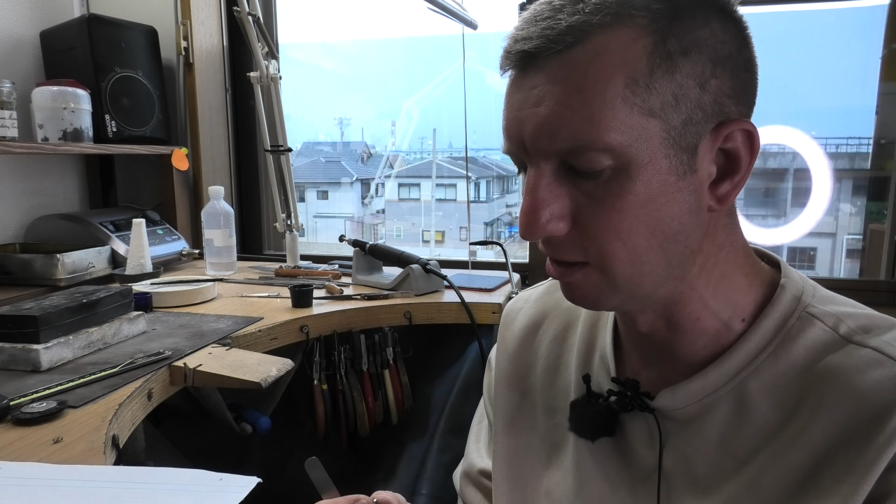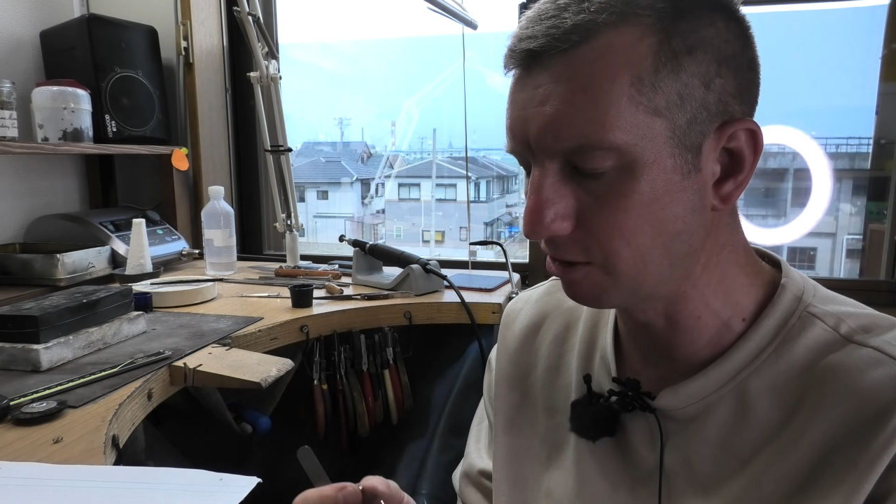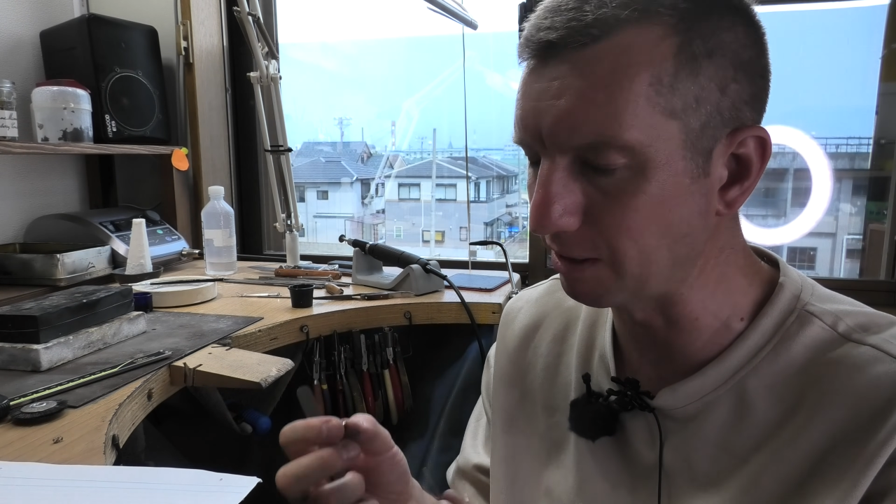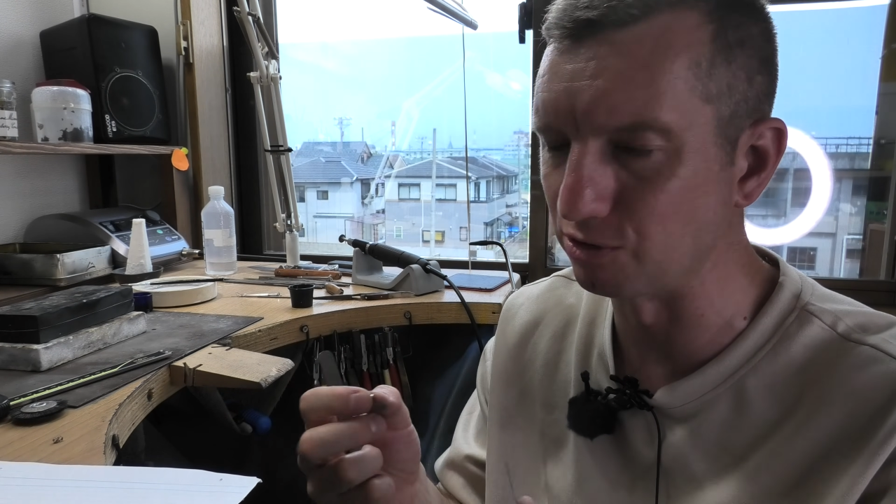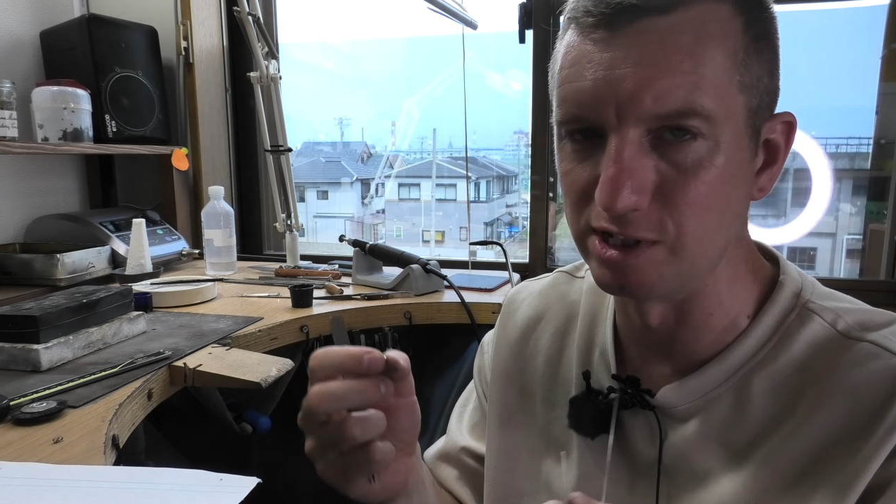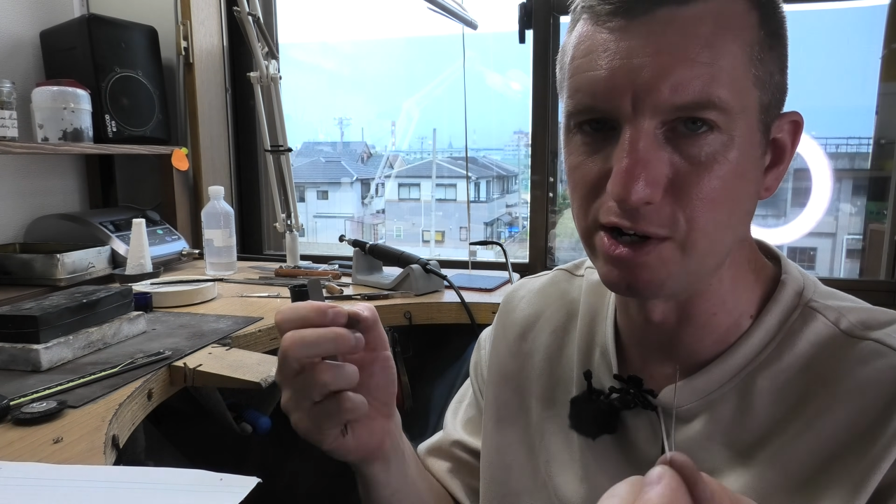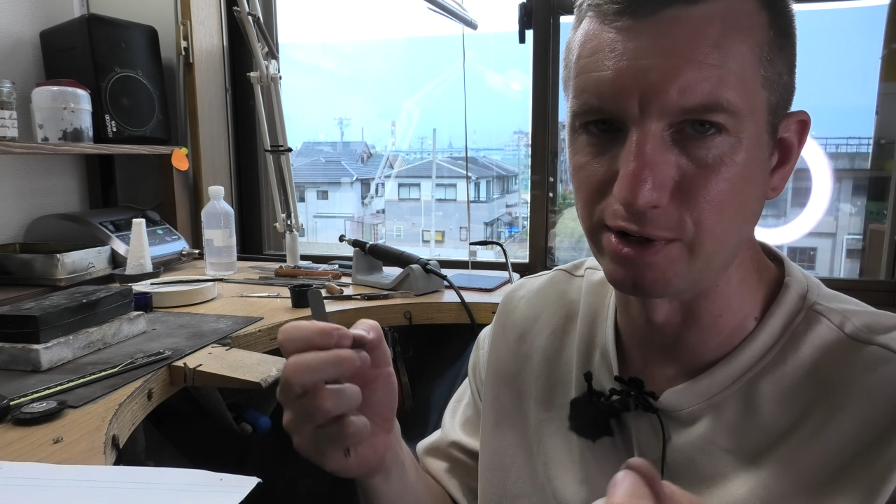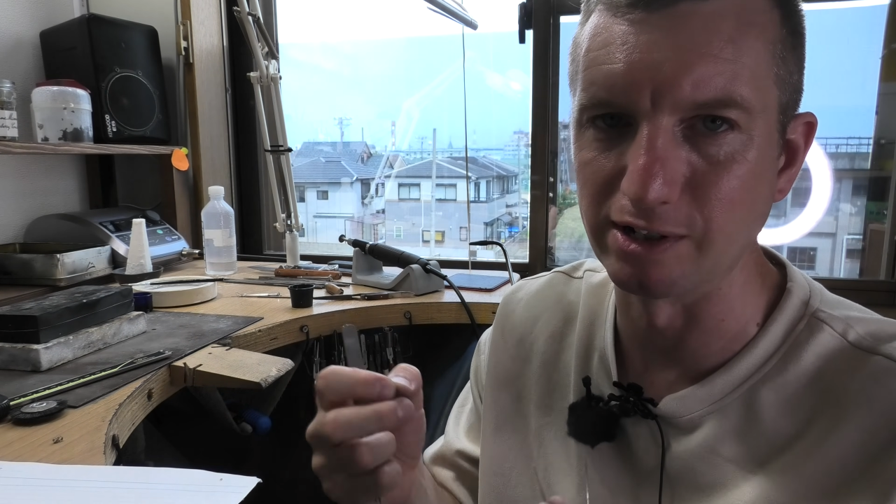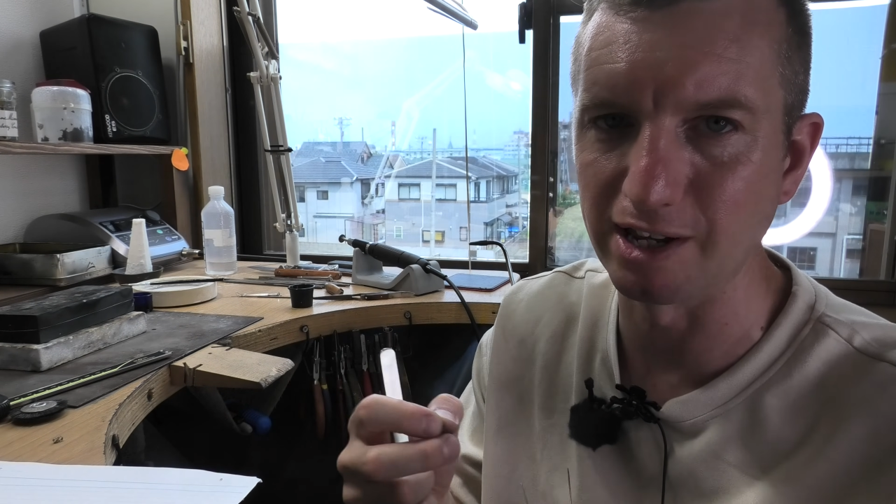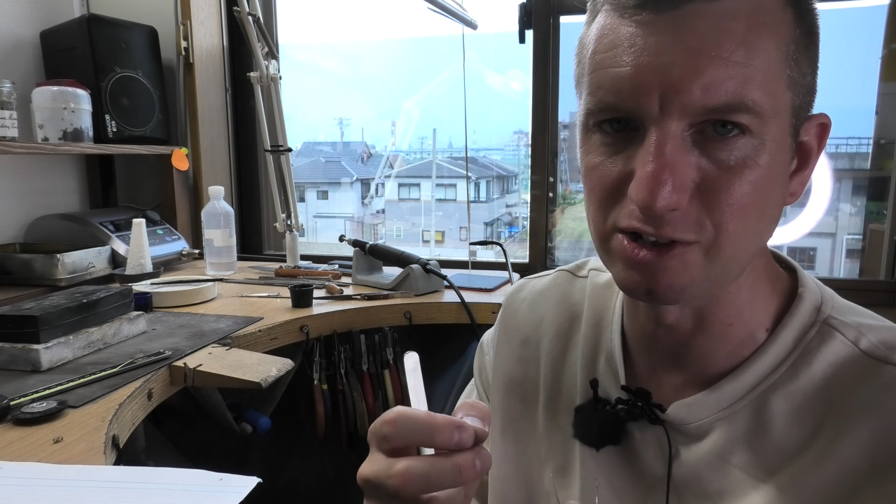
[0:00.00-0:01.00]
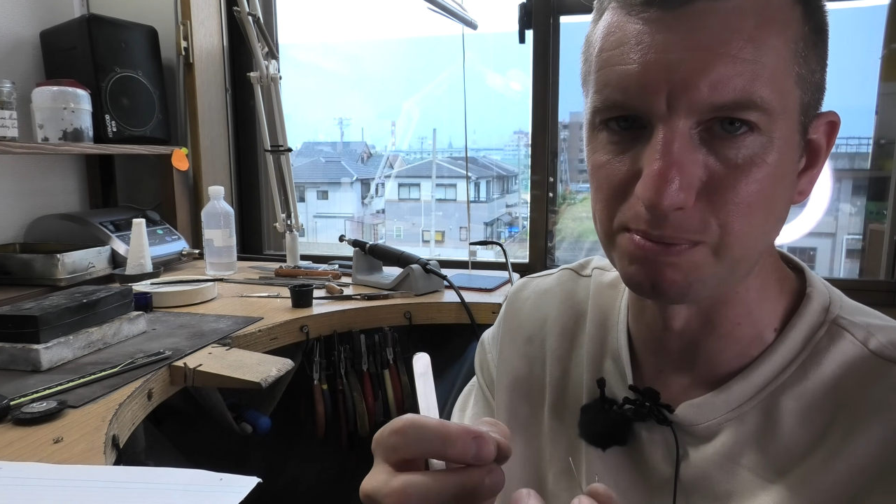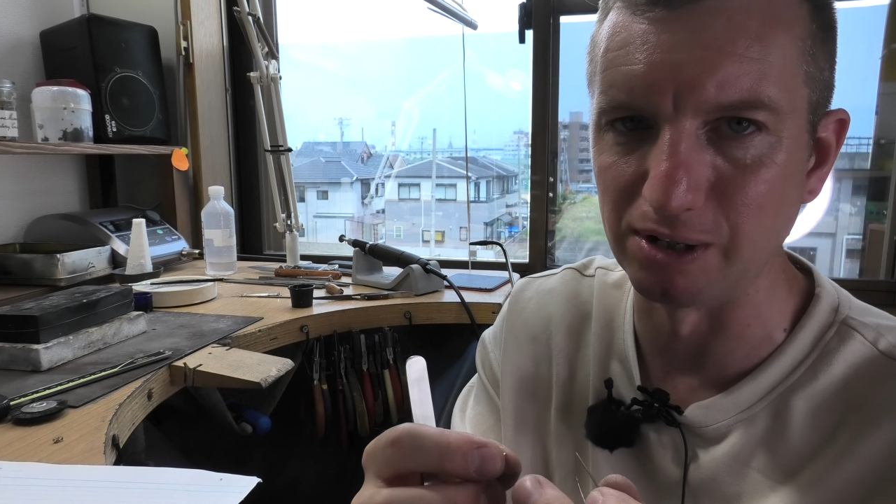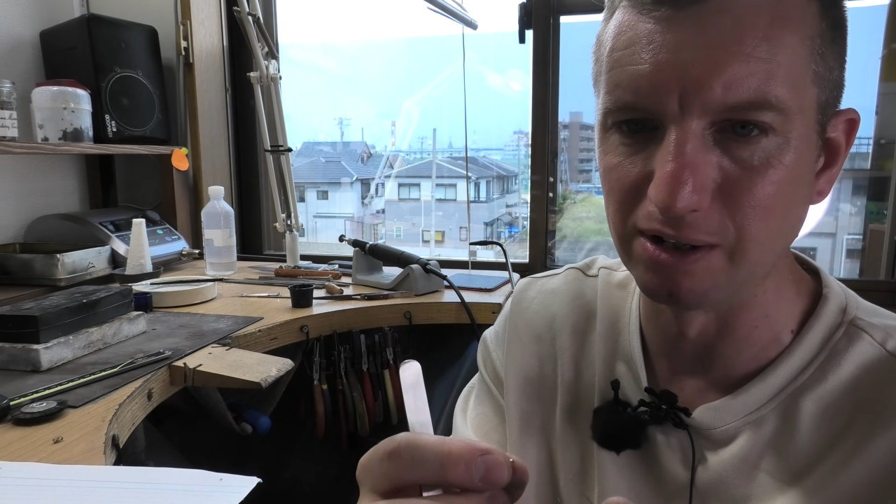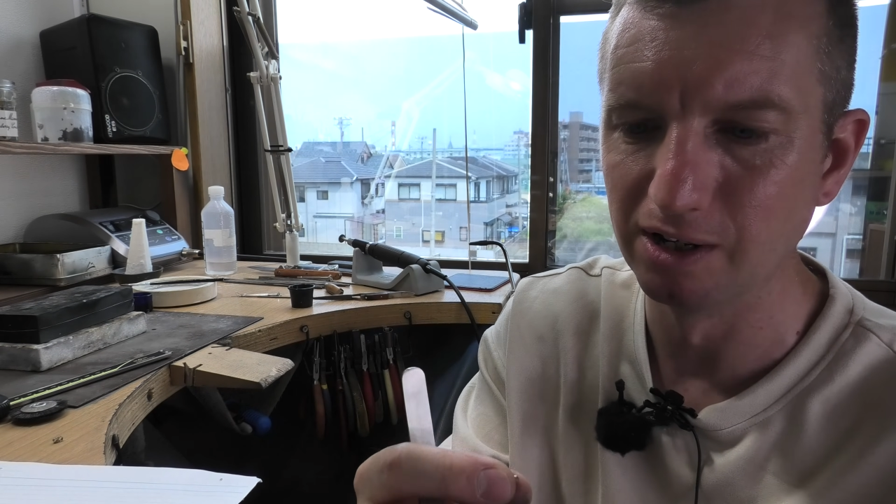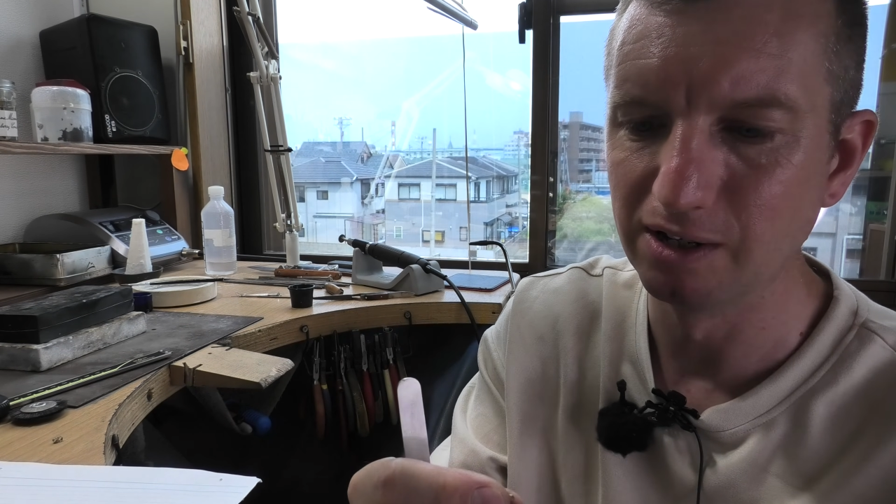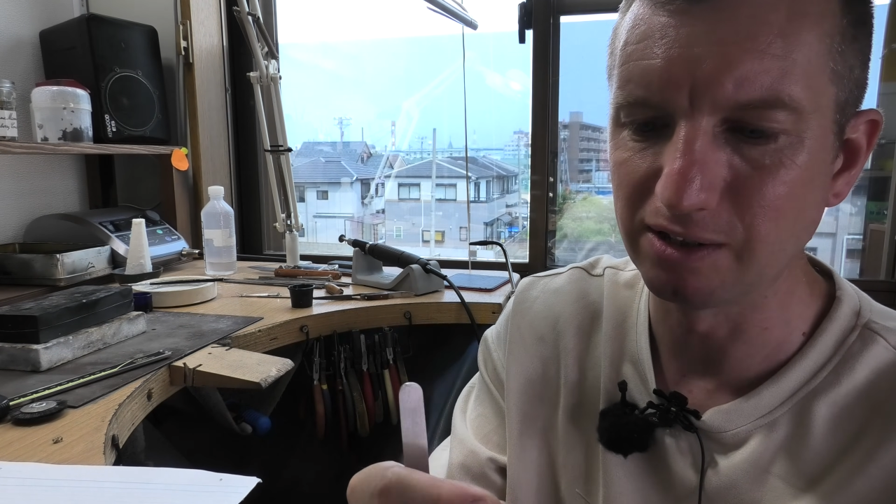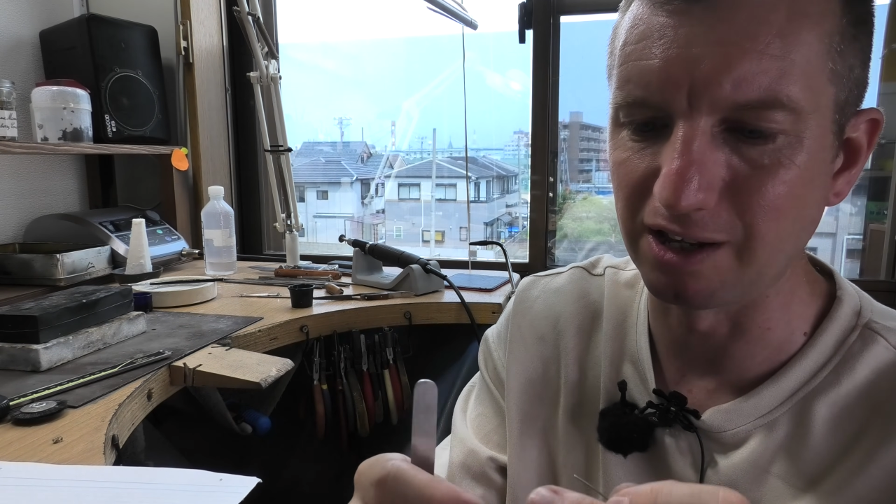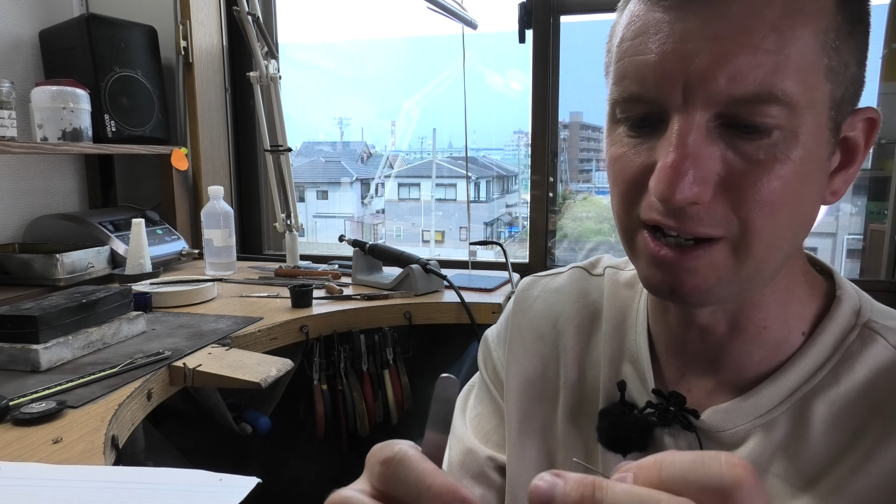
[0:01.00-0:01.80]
depends on the earring I guess, but yeah,